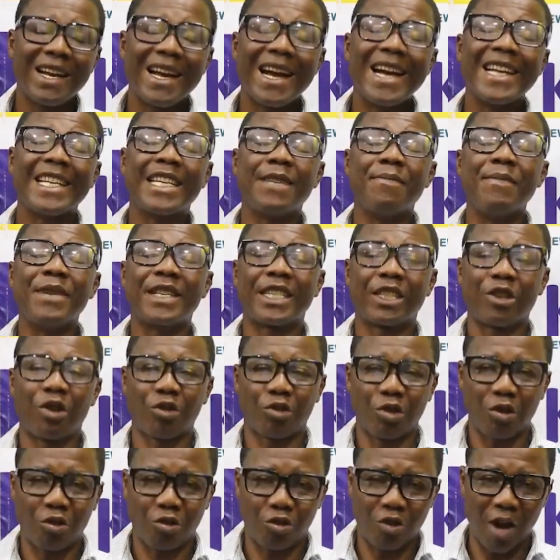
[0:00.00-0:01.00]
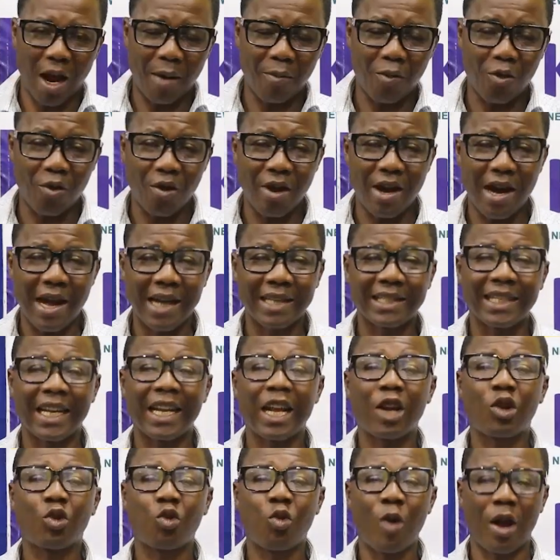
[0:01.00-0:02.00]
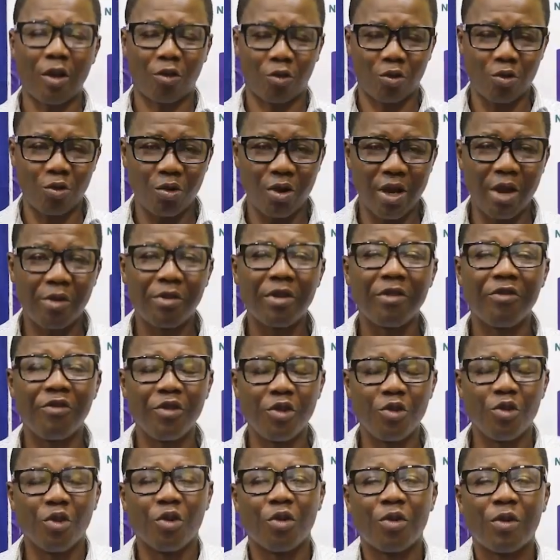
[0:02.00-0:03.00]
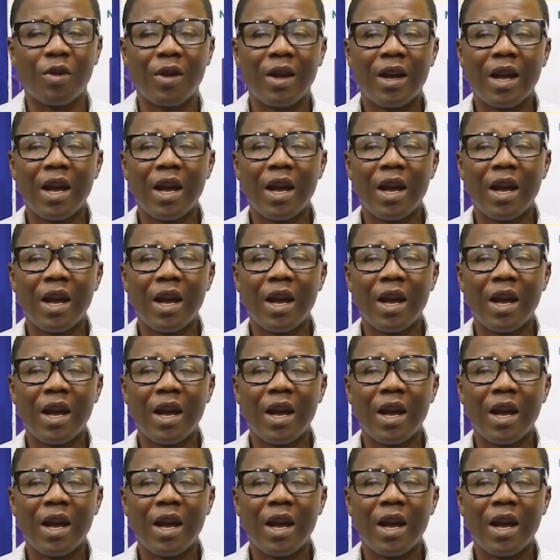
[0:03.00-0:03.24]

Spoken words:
and to mess subscriber and send it to us so if you video no.